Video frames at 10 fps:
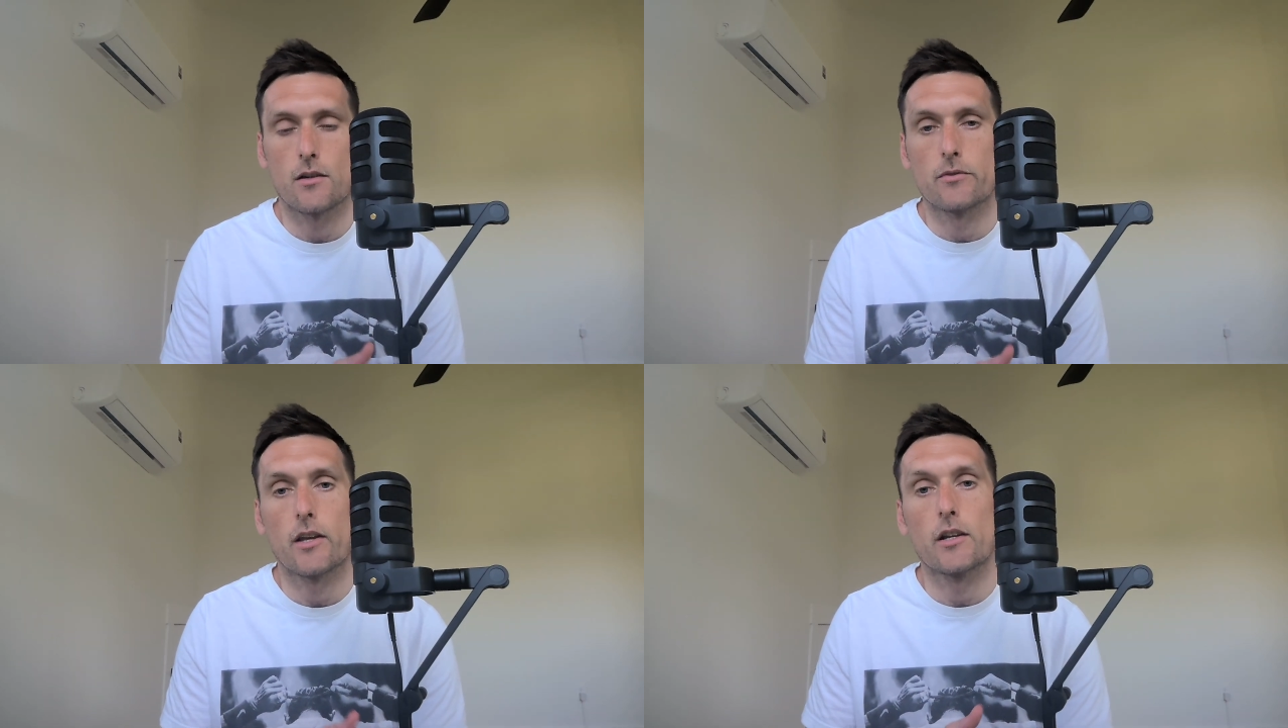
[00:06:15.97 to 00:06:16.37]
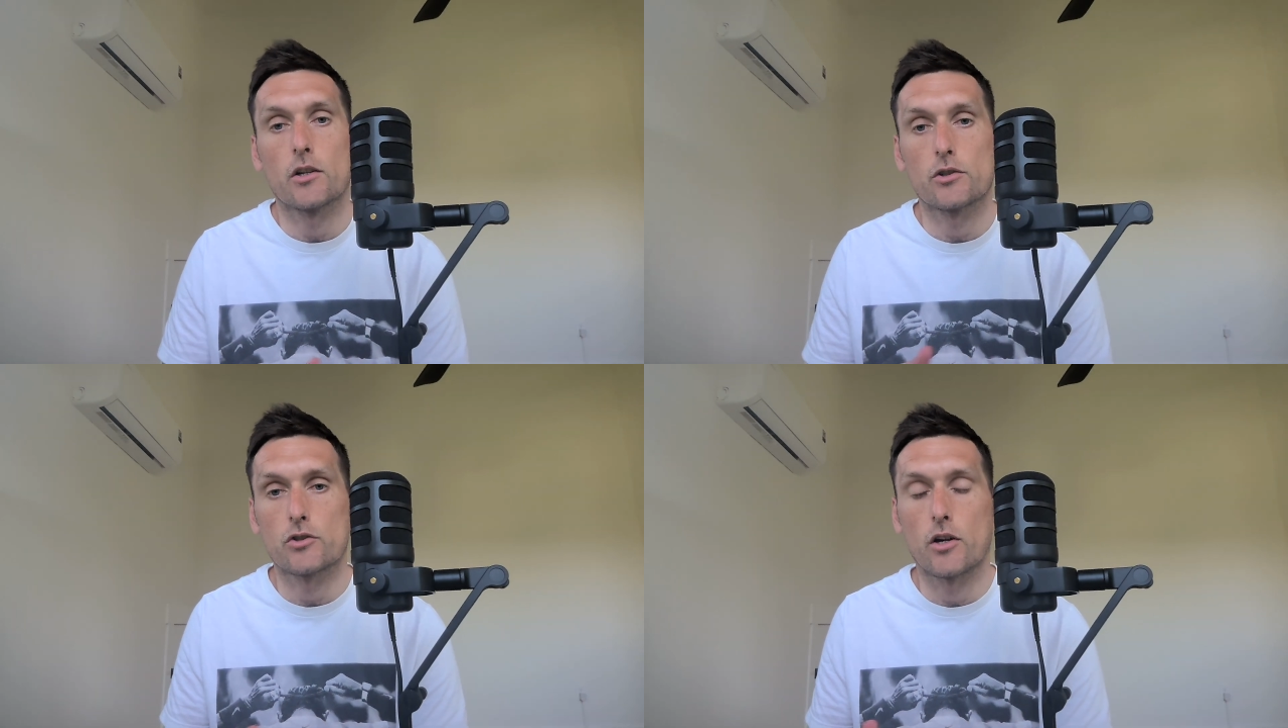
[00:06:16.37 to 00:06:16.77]
of getting
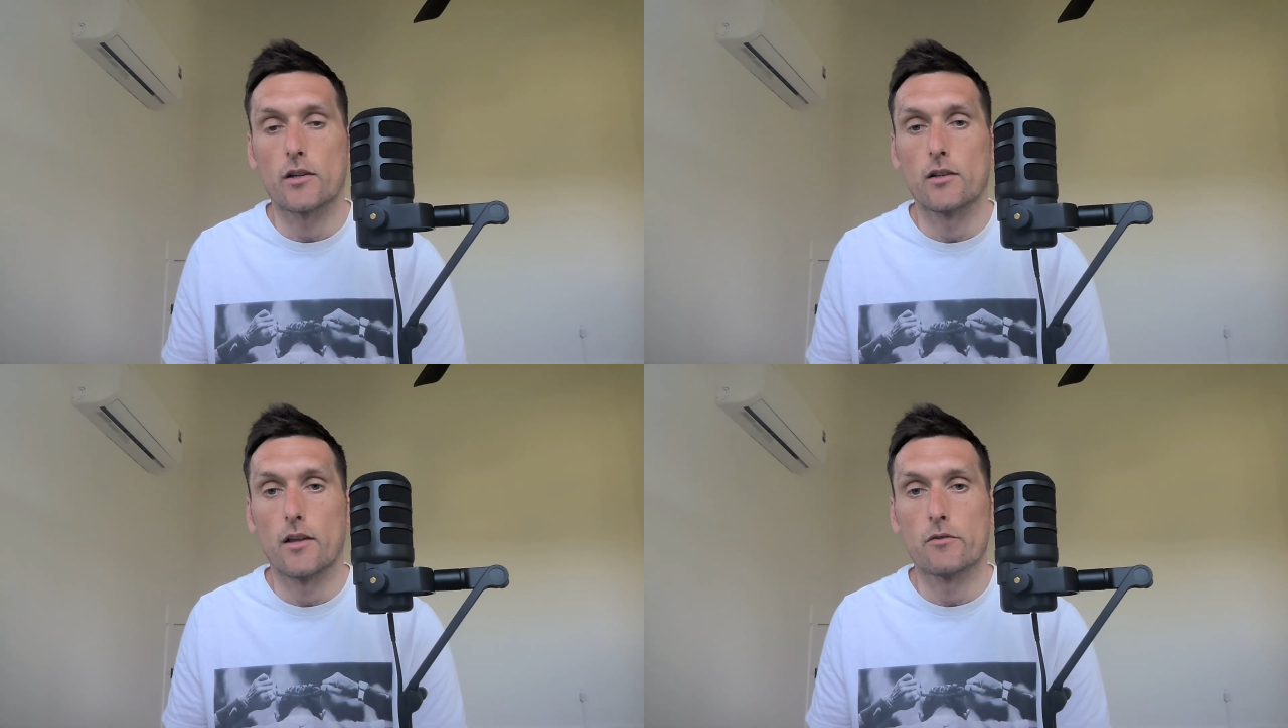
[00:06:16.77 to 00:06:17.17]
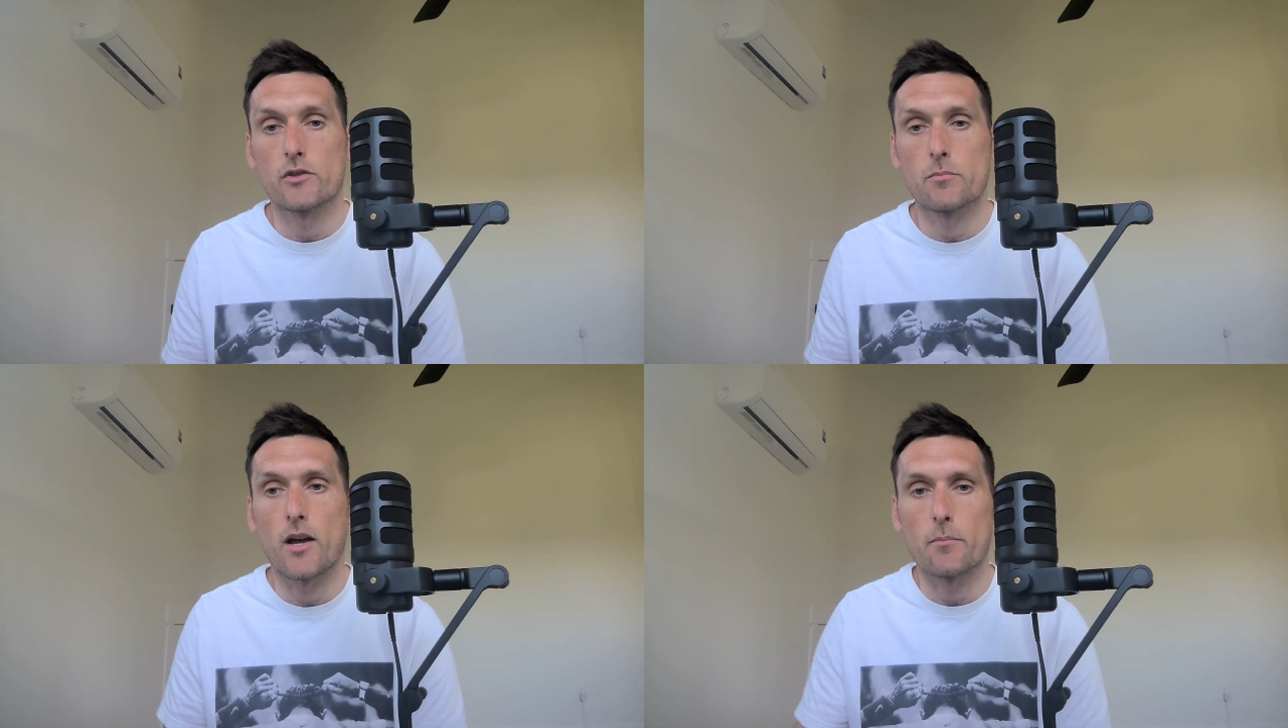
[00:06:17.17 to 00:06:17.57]
her starting 11
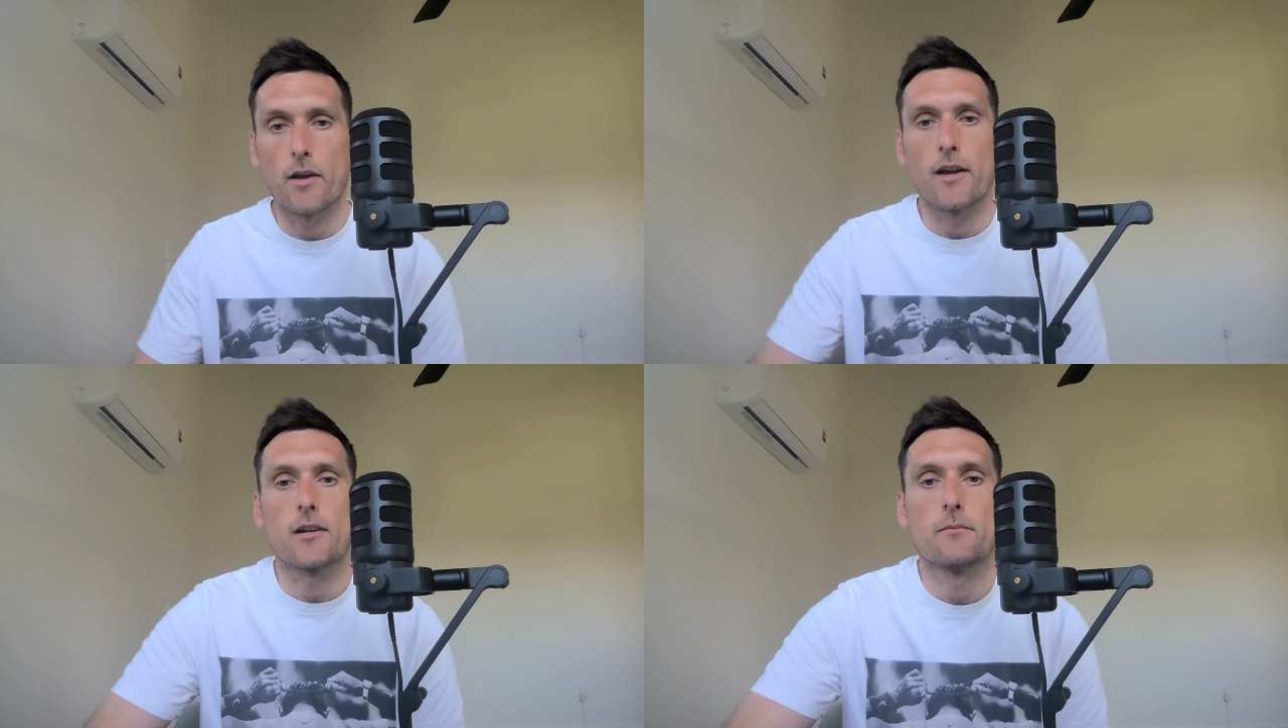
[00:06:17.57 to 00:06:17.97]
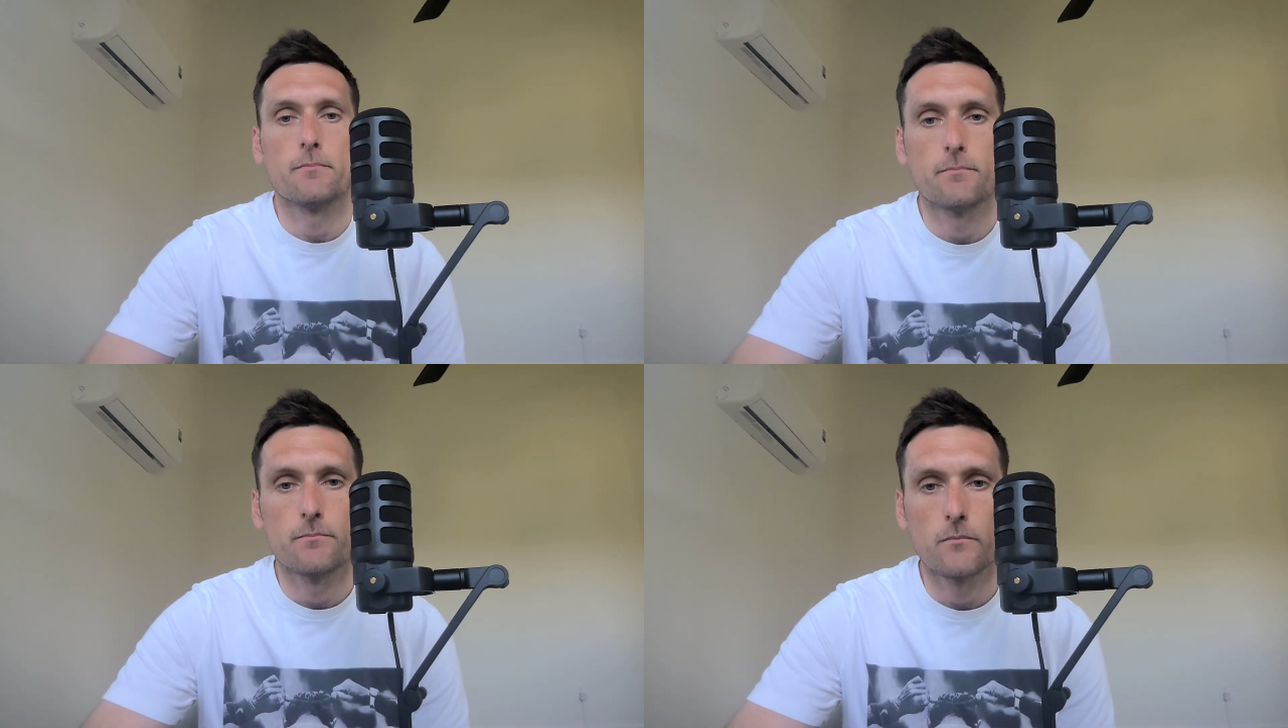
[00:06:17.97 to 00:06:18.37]
spot back.
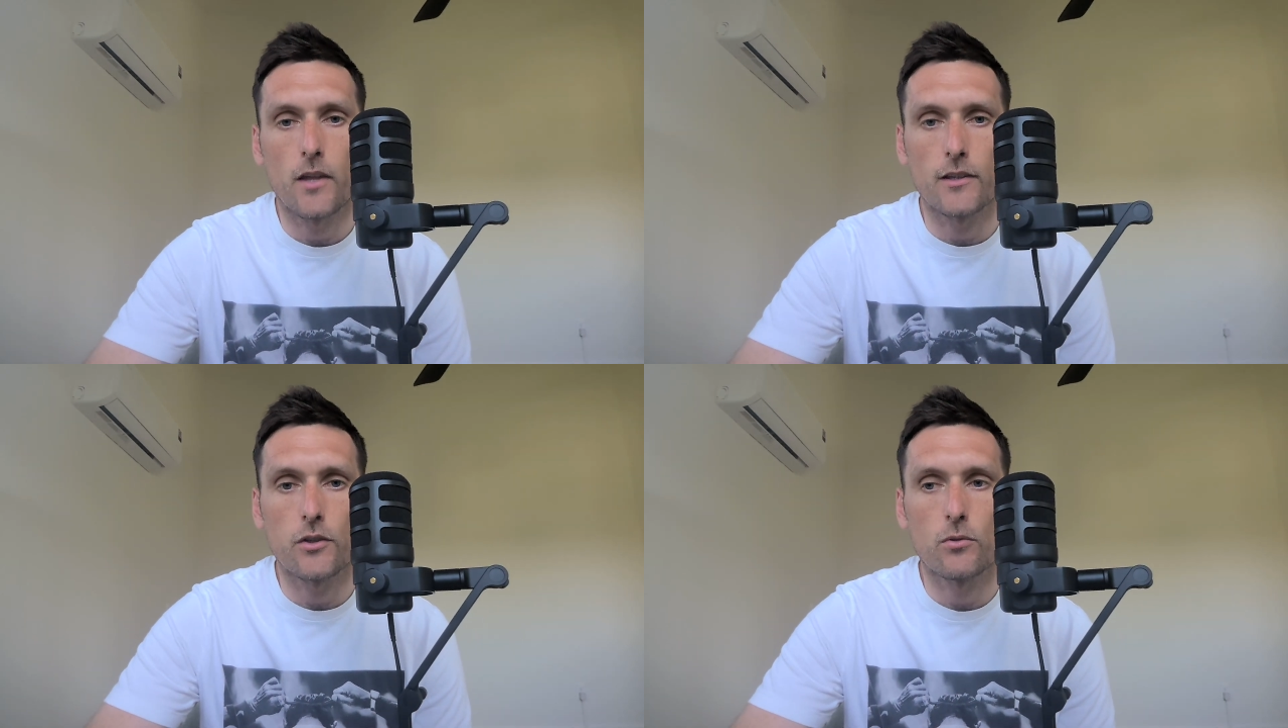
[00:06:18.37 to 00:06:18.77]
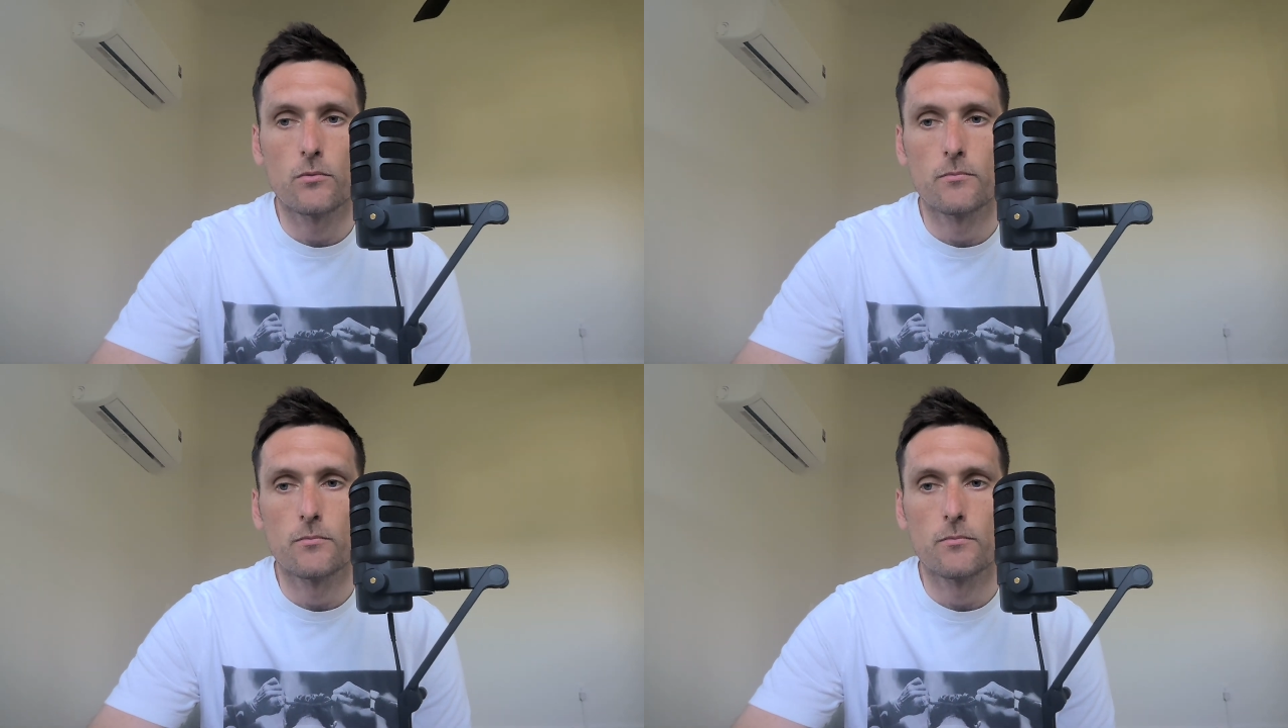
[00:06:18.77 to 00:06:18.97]
Thank you.